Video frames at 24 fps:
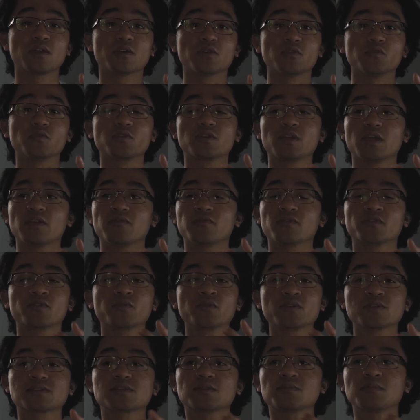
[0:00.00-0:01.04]
If you're
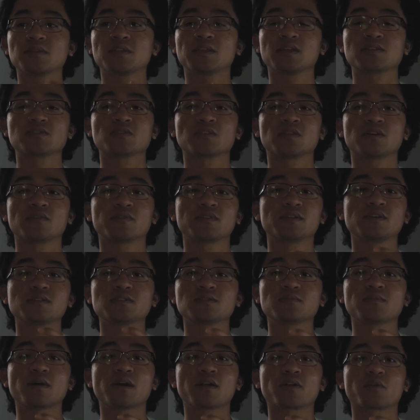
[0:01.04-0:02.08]
doing something that you love, it
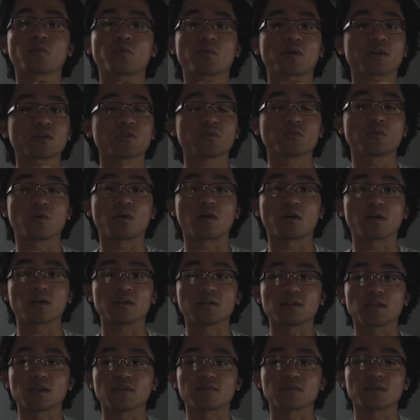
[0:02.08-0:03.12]
doesn't matter where you are
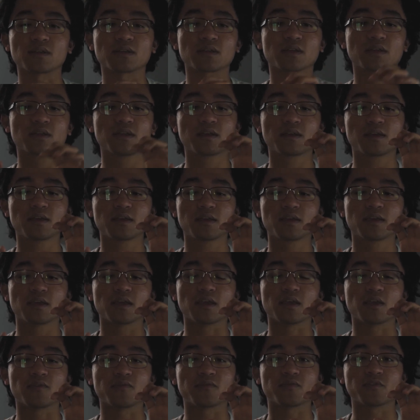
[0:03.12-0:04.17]
in life. Like,
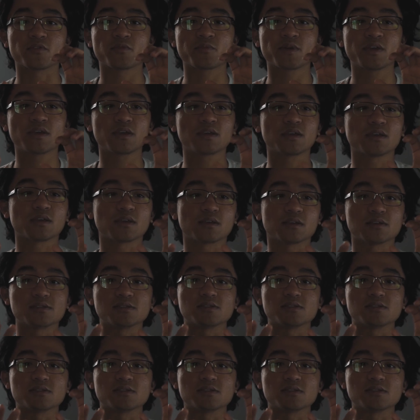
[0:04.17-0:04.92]
if you're making